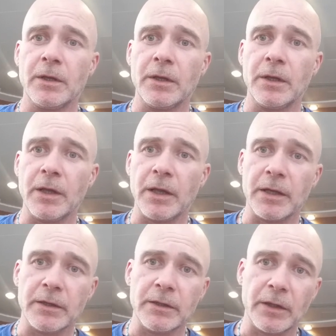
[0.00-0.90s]

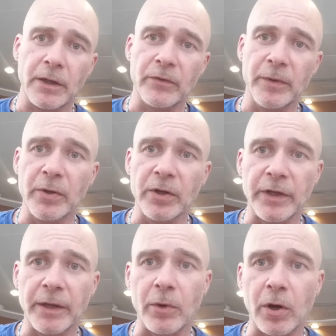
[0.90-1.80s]
And they rebuild
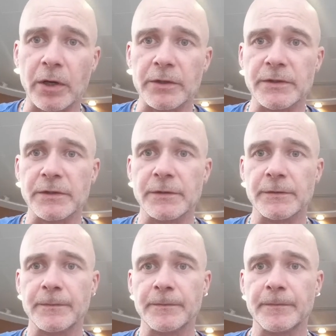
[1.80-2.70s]
on Mars.
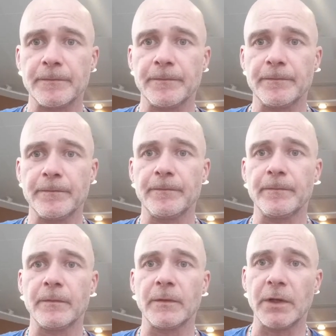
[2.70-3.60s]

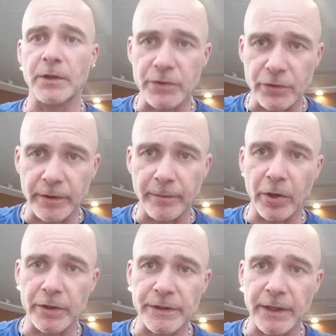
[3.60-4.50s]
They destroy
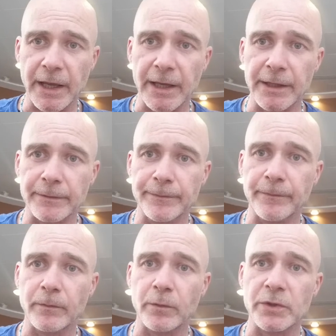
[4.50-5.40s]
Mars again,
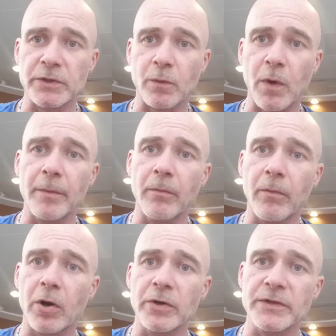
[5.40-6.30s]
which is why
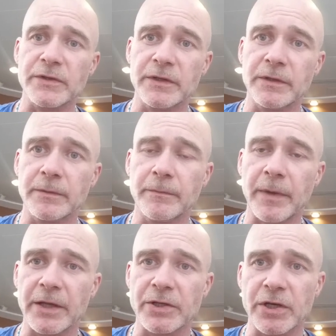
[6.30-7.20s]
Mars is in the
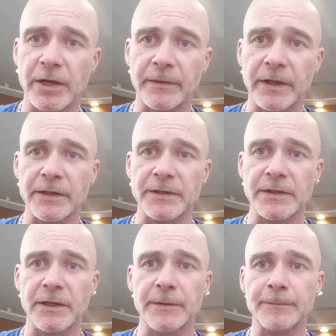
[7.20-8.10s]
bad shape that it's
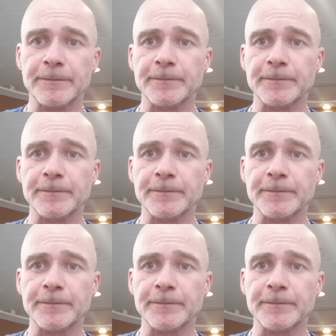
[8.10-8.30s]
in.